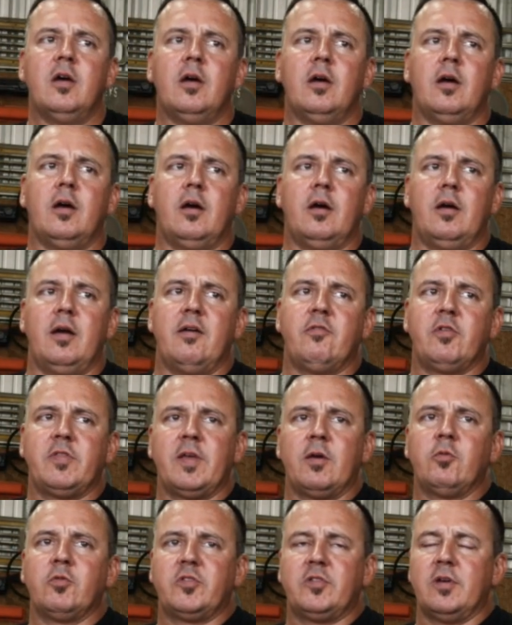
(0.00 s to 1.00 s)

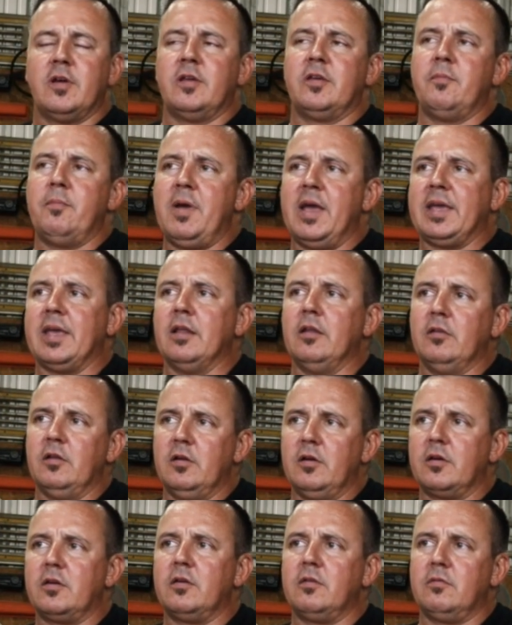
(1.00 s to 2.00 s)
Everything was done to make it
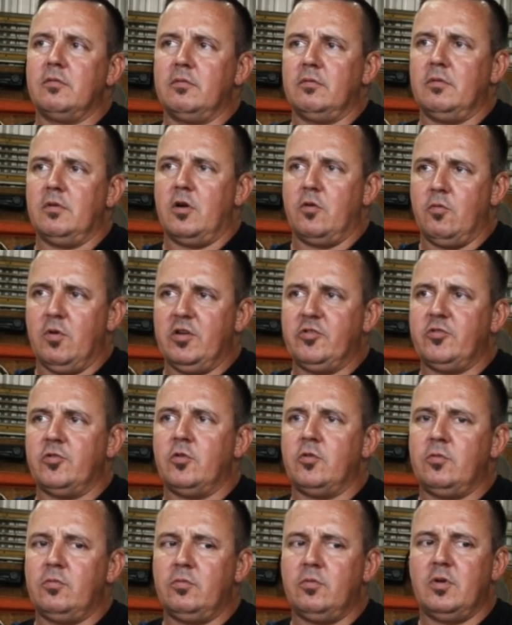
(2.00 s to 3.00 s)
look
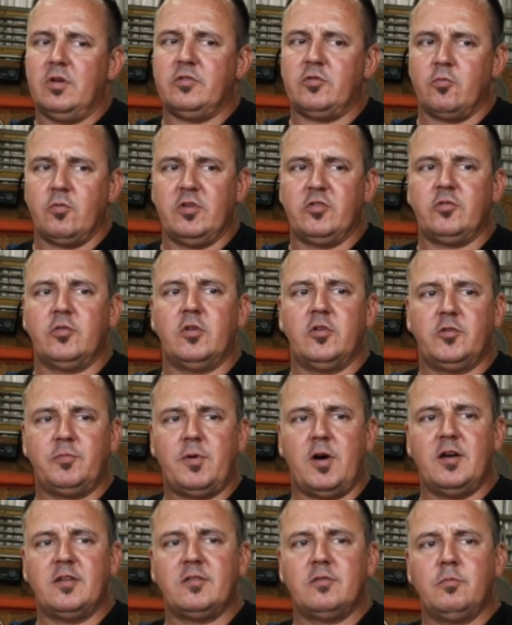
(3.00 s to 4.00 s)
original as
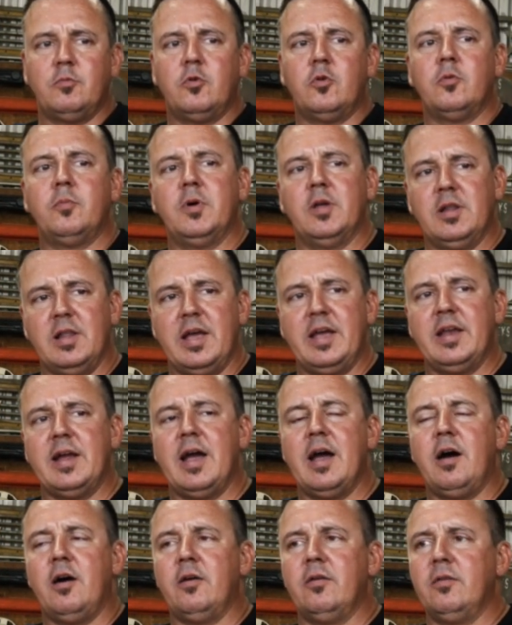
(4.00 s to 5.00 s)
possible, but laid
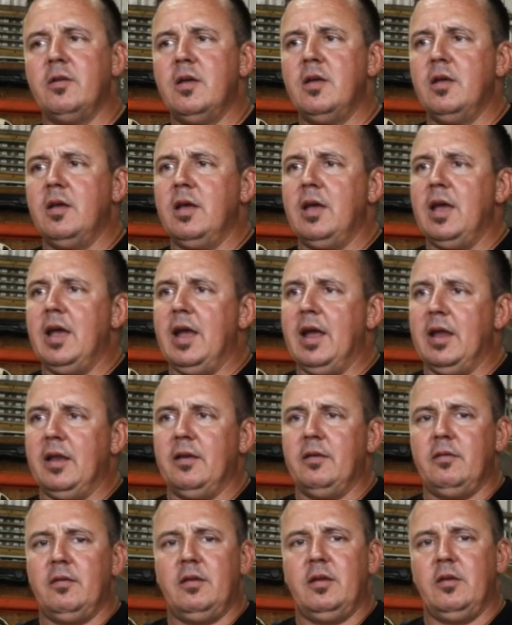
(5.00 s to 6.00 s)
out, and
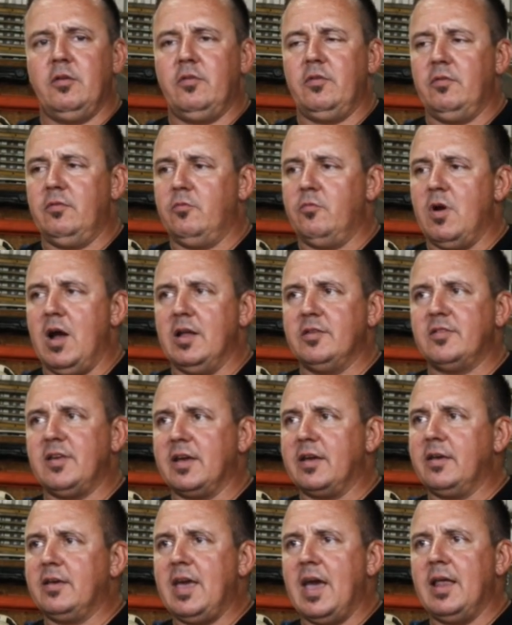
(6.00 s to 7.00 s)
it rides
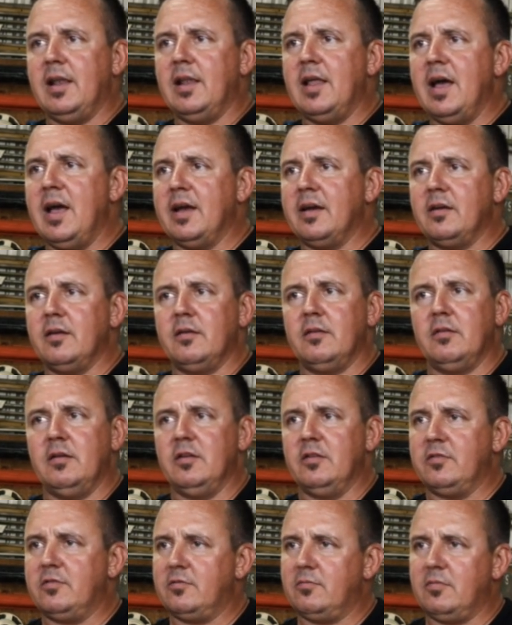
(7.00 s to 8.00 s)
like a Cadillac.
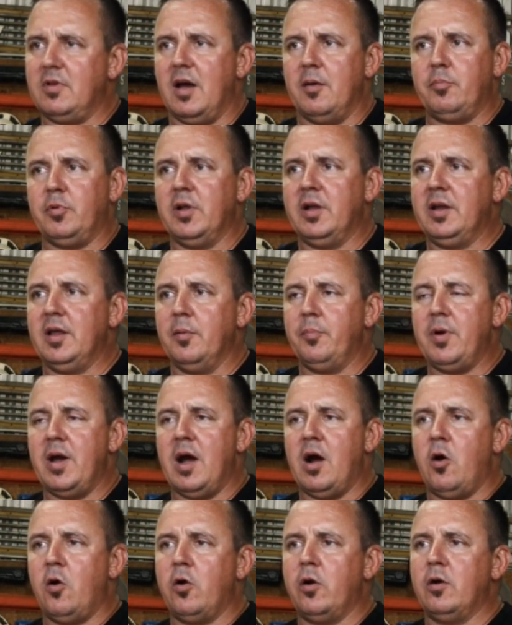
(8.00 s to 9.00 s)
It's got plenty of
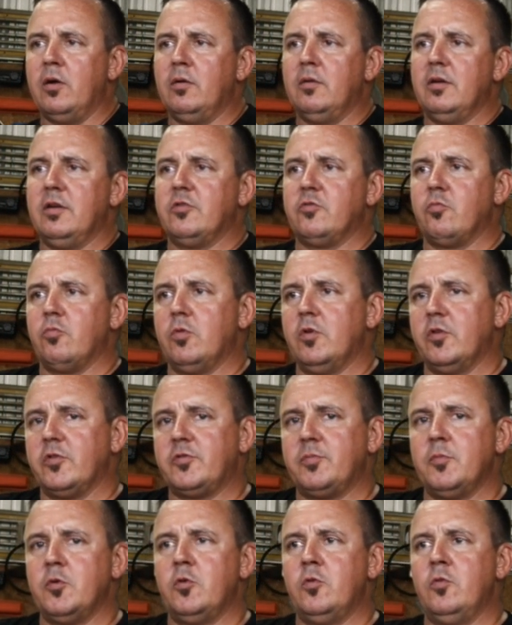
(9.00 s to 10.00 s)
power. It's real
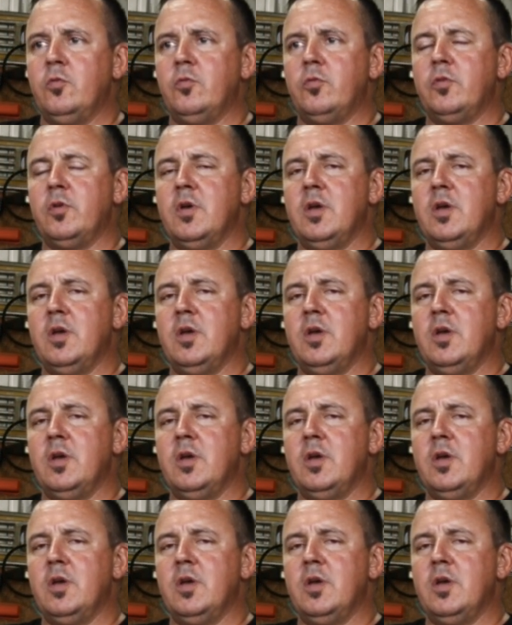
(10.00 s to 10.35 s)
smooth.